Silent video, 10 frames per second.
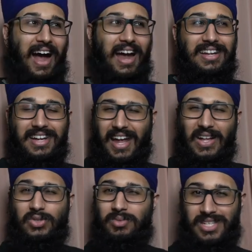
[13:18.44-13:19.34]
I care
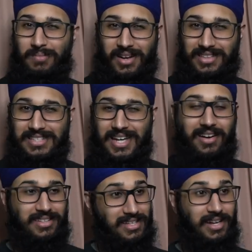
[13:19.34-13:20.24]
too much about these
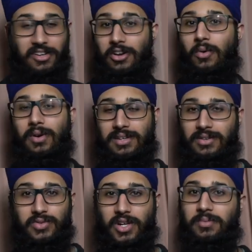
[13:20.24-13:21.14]
characters. And you know what,
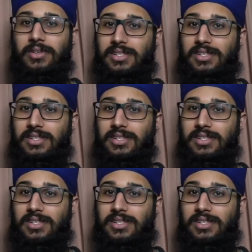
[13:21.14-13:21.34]
Neil Druckmann,